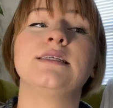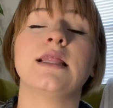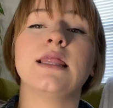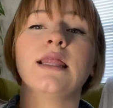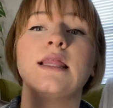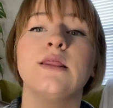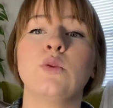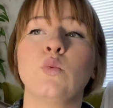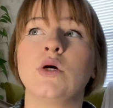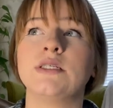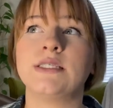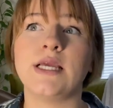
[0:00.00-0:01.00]

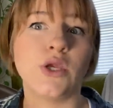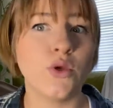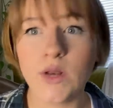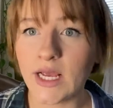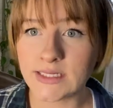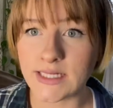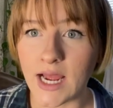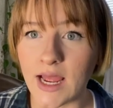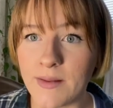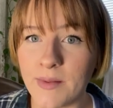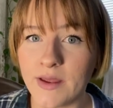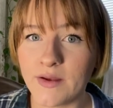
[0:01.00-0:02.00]
we'll see you next
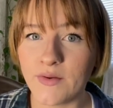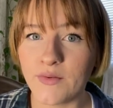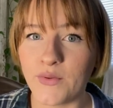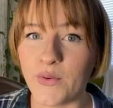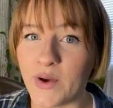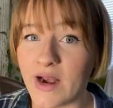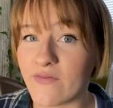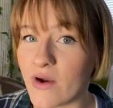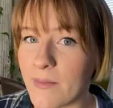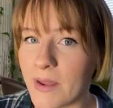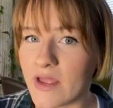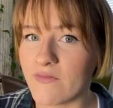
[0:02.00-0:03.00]
time whenever
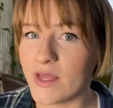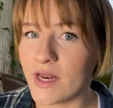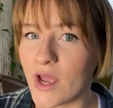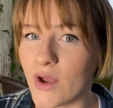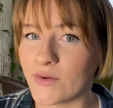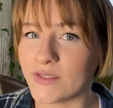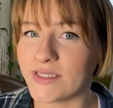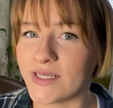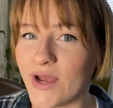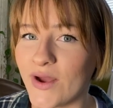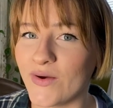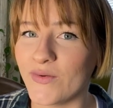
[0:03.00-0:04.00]
I make a video.
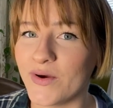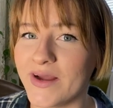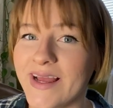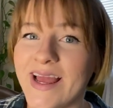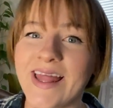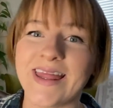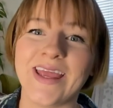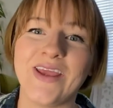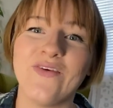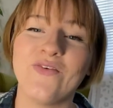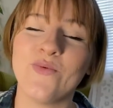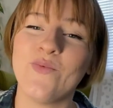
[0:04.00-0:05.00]
So thank
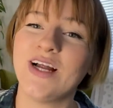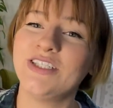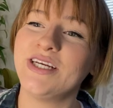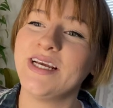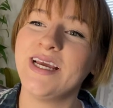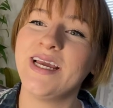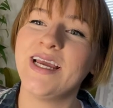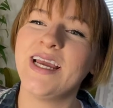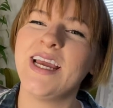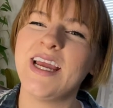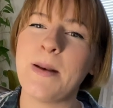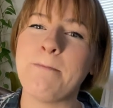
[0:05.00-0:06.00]
you for
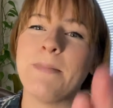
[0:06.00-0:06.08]
watching.